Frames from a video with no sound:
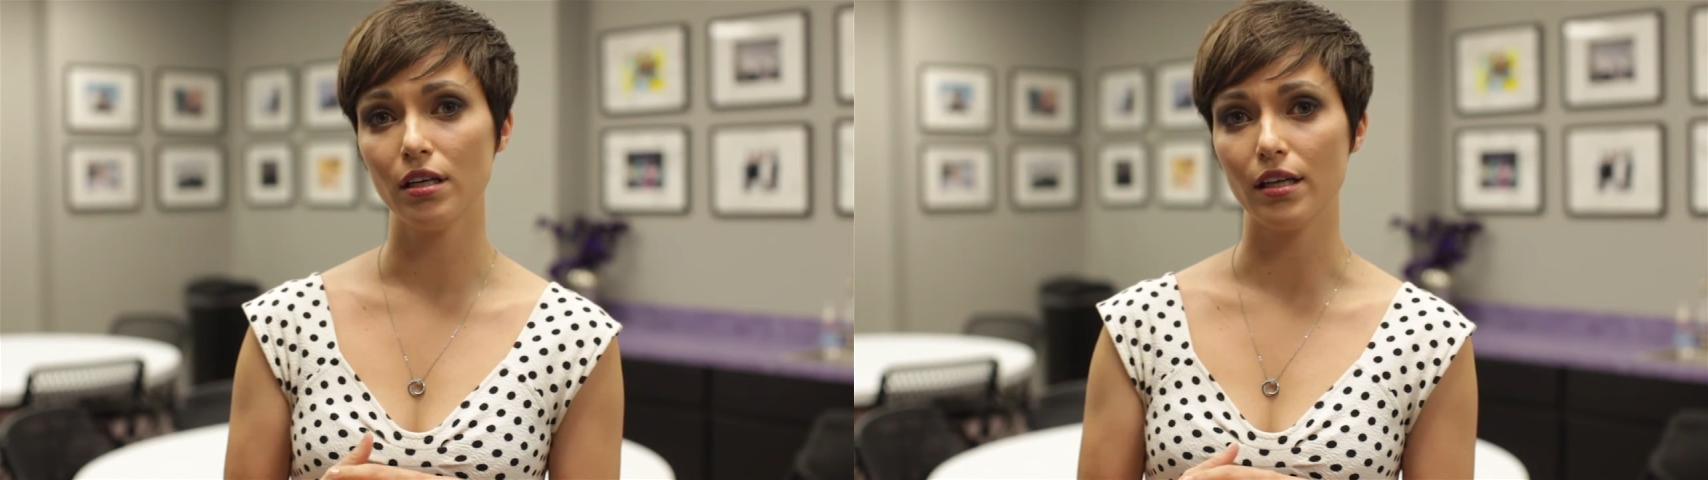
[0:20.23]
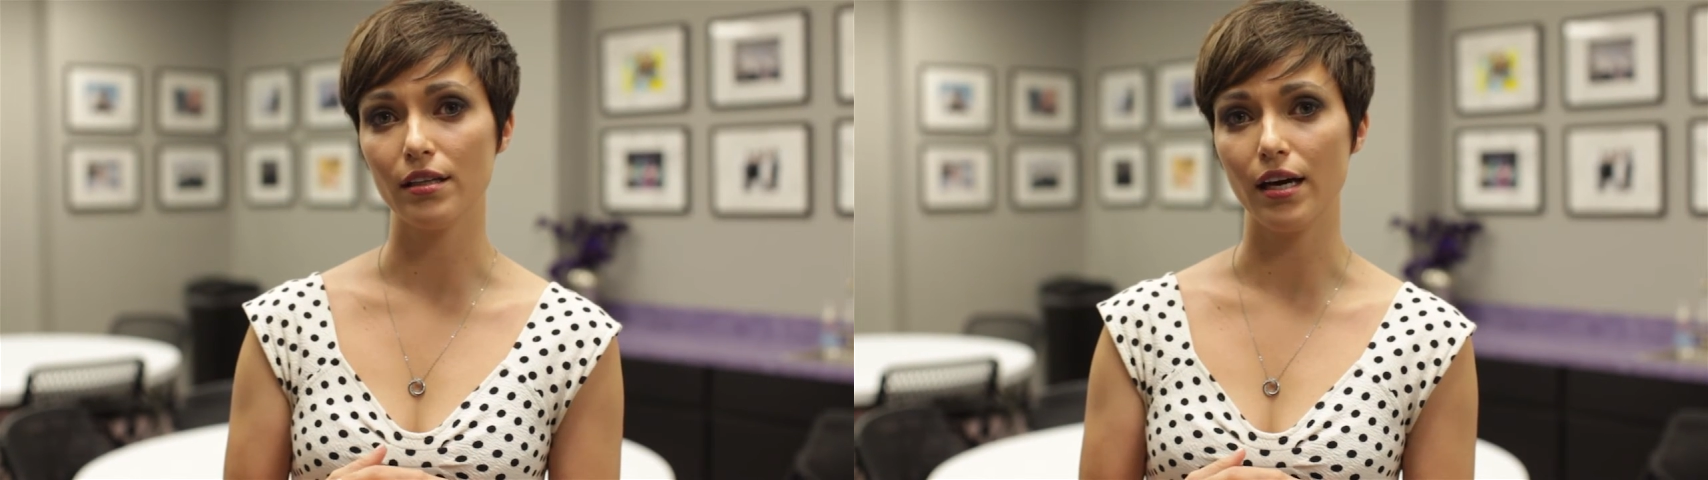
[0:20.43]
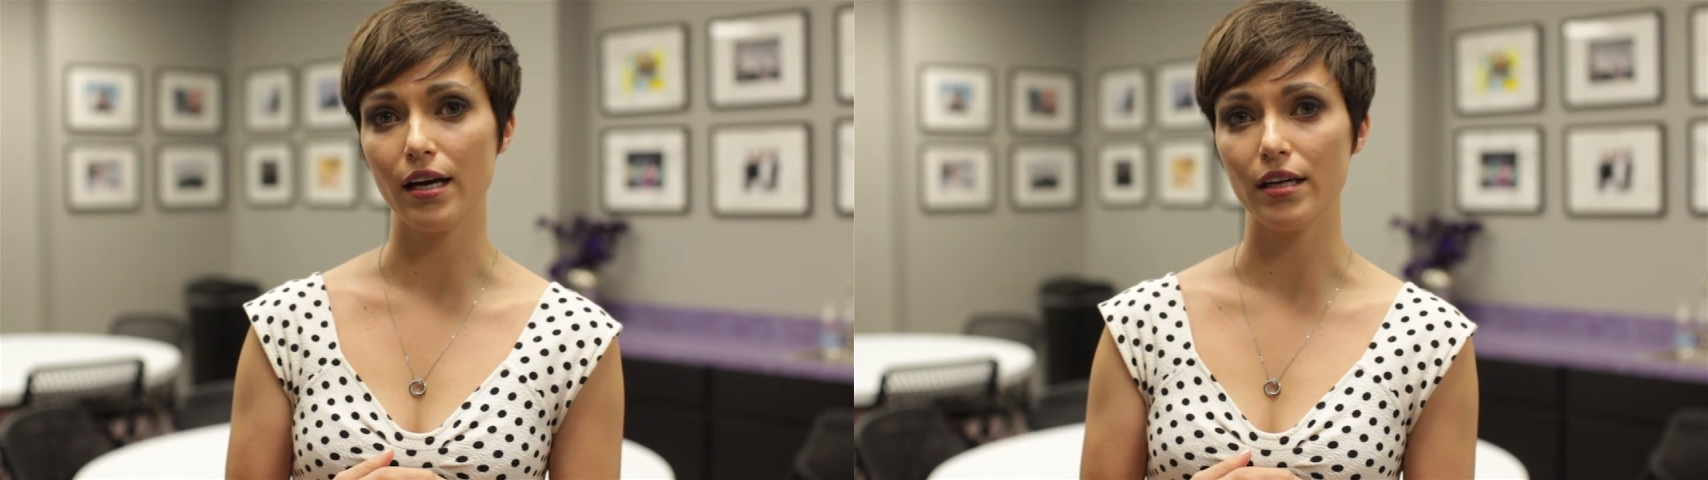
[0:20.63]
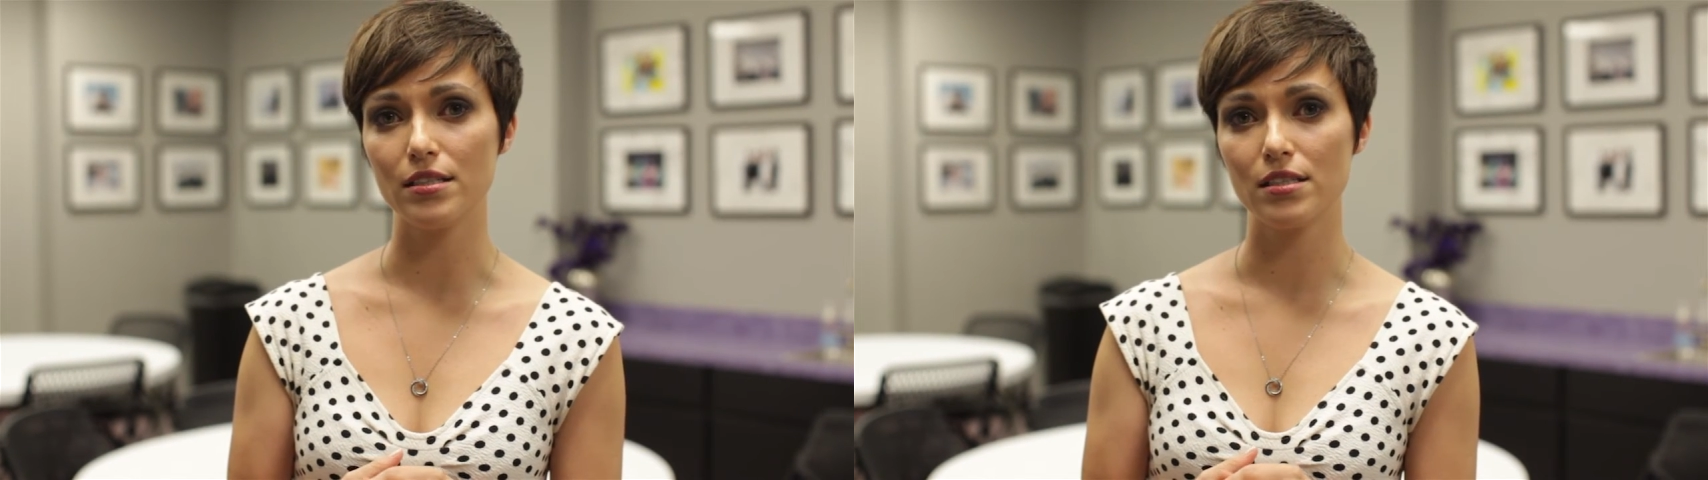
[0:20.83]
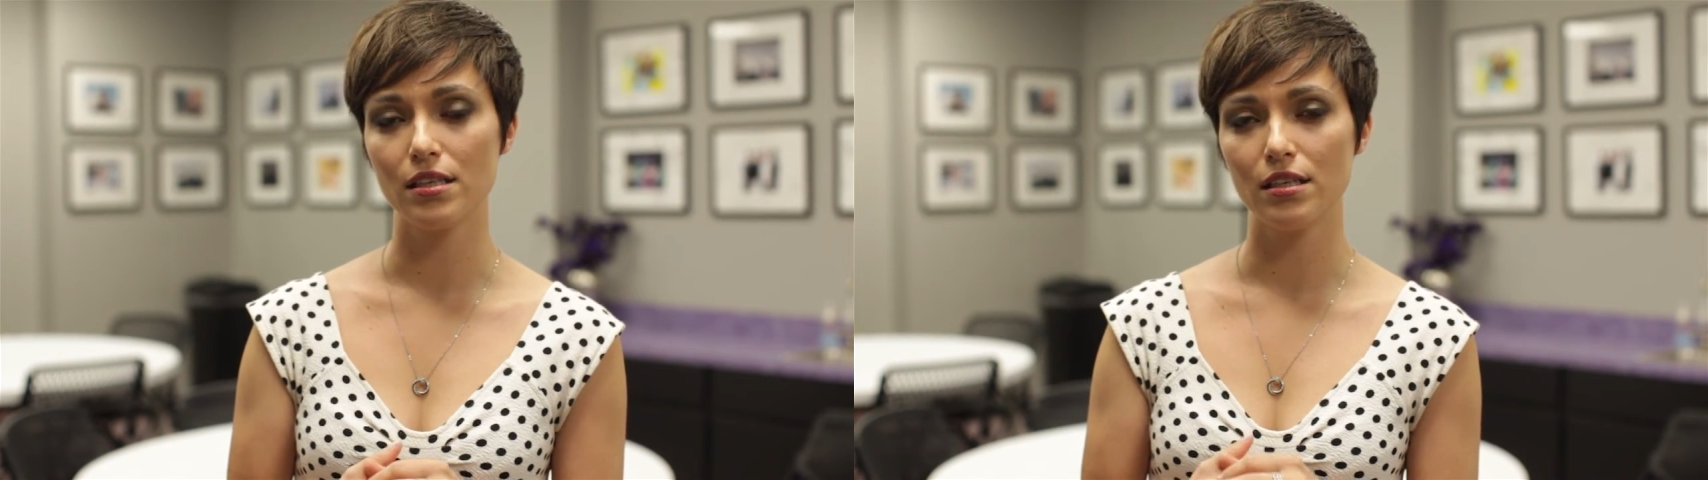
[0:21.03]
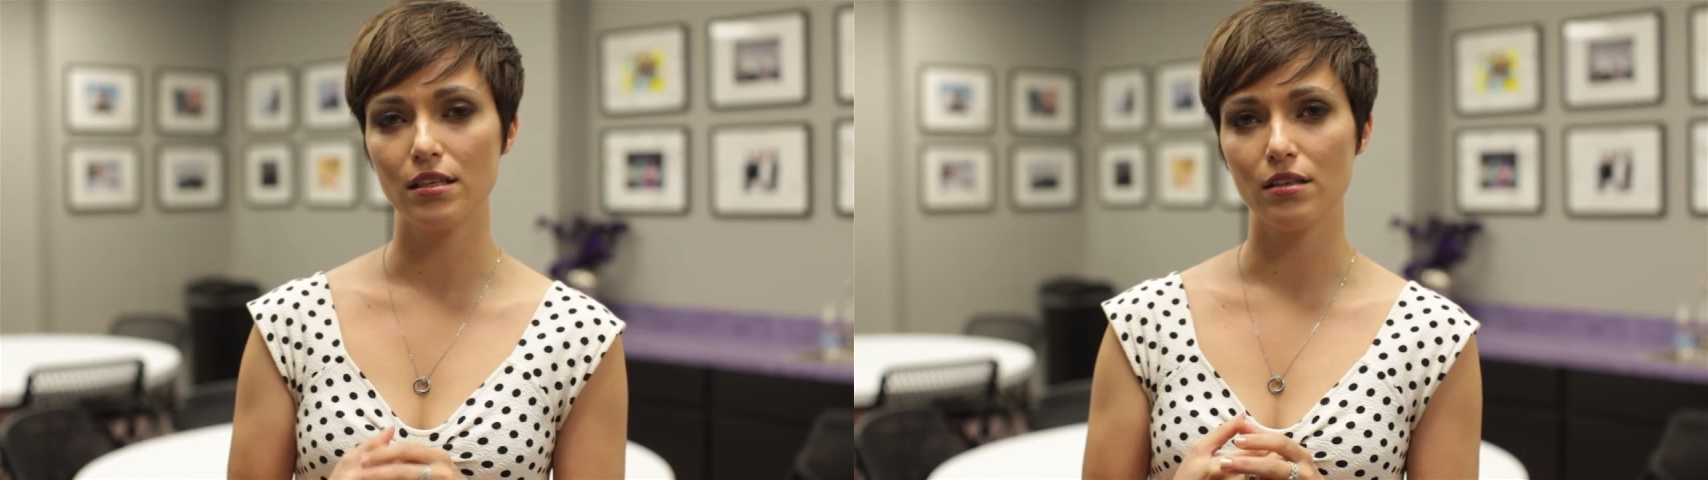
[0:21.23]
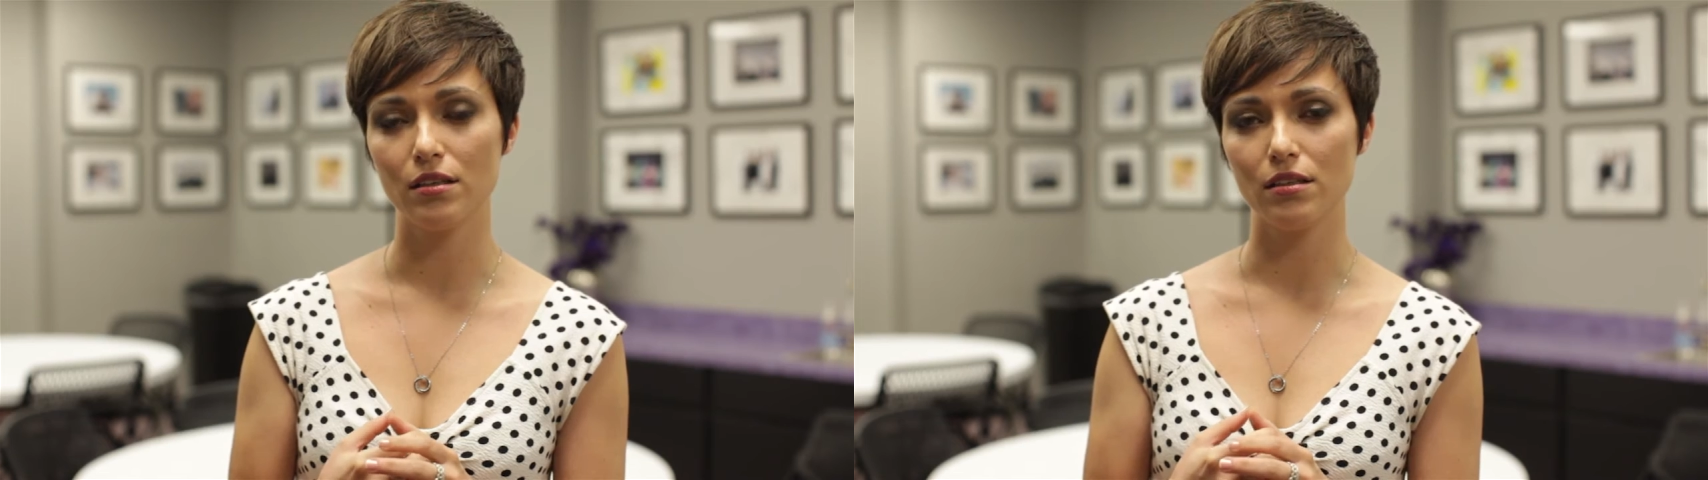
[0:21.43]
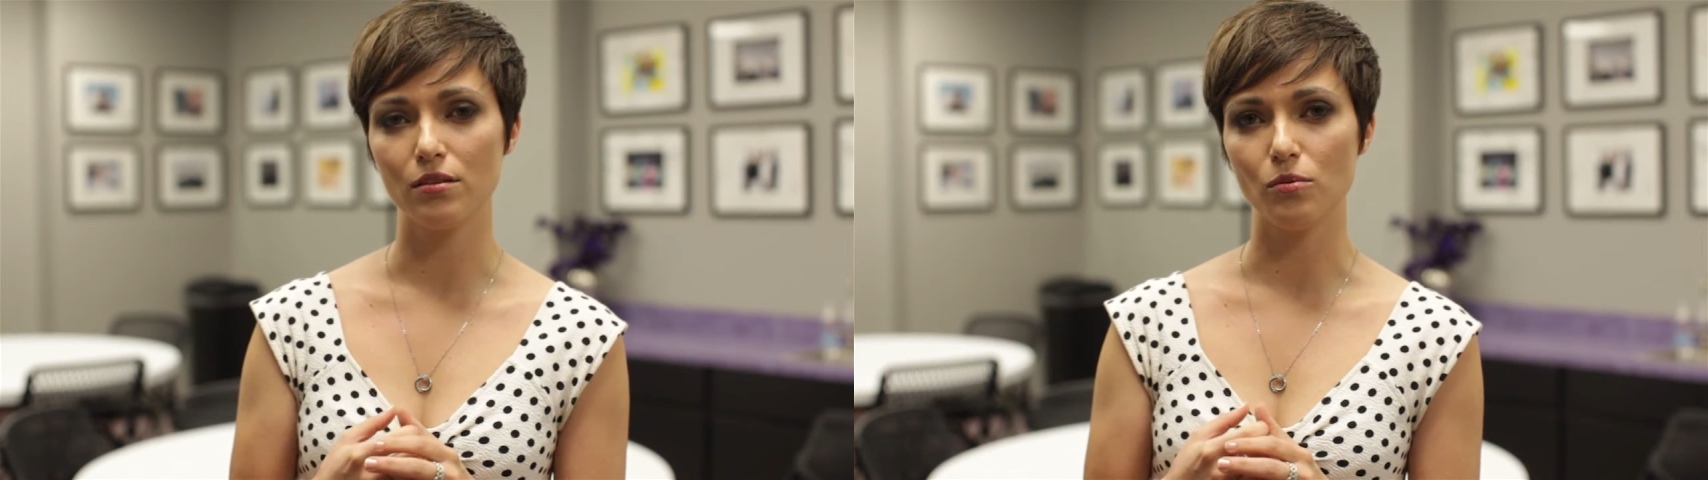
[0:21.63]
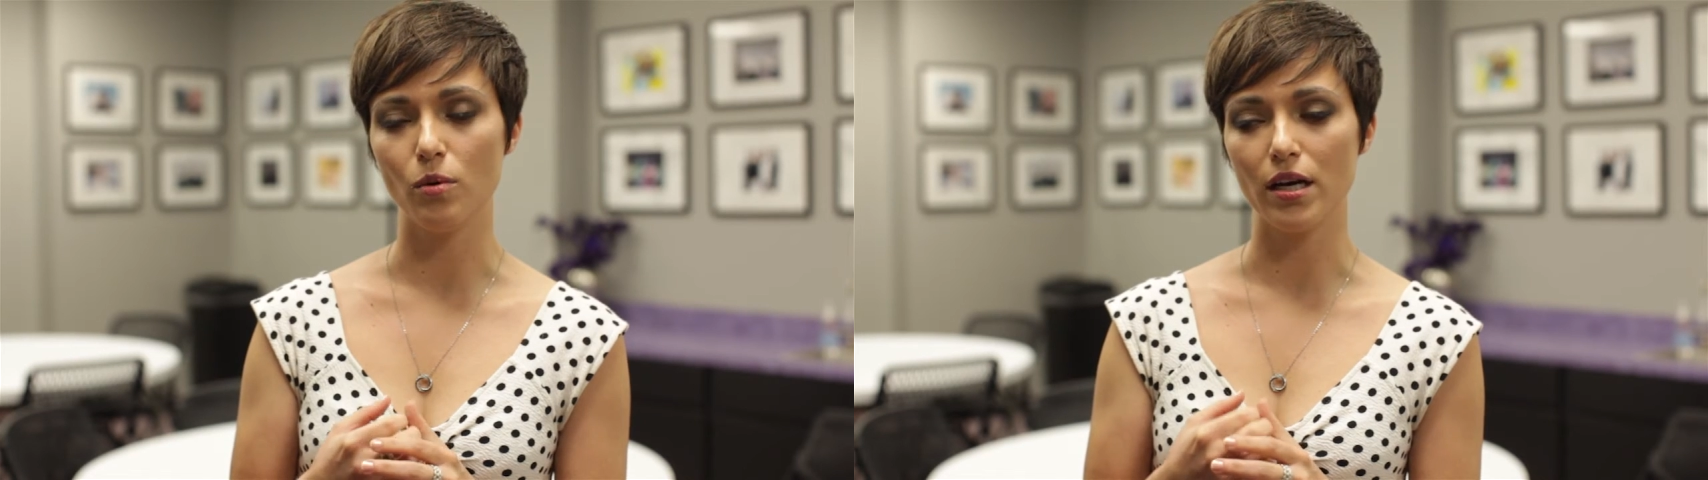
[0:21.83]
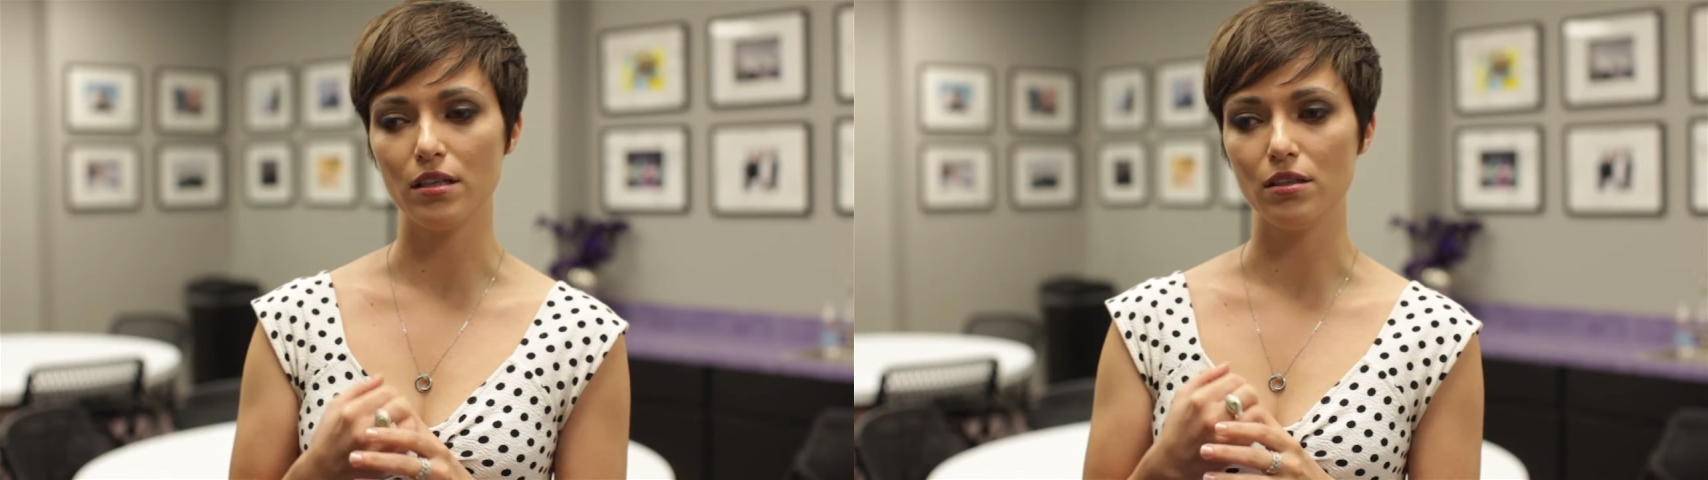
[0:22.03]
and that
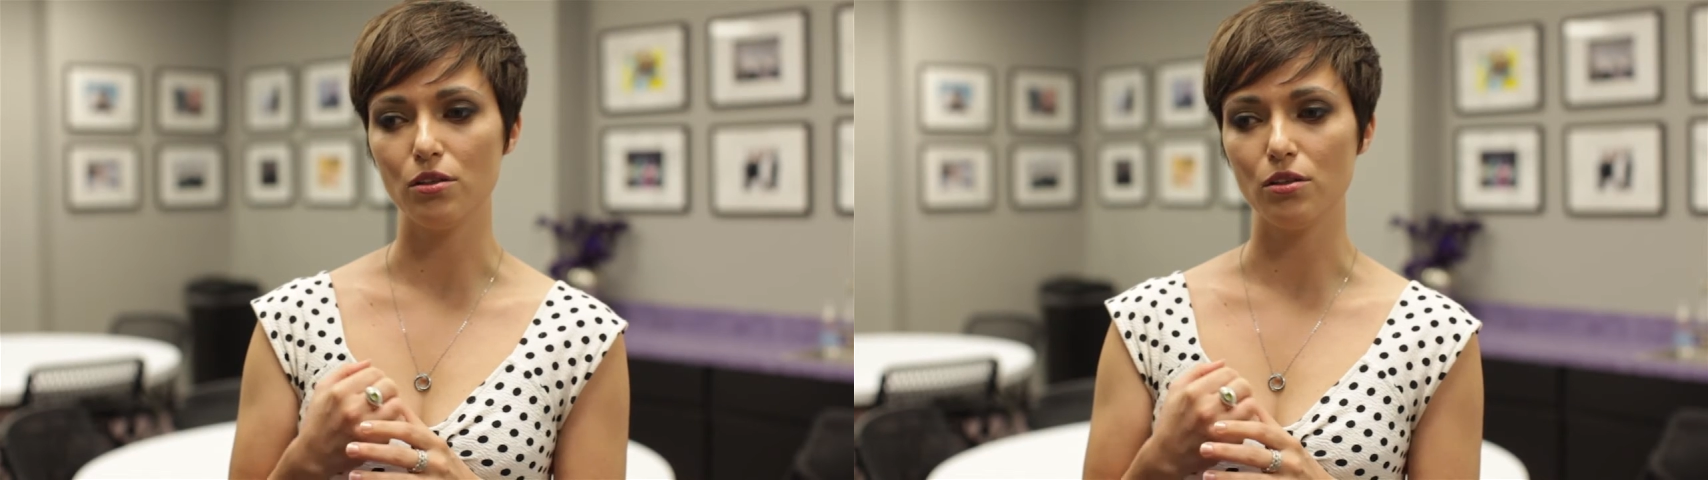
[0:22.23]
when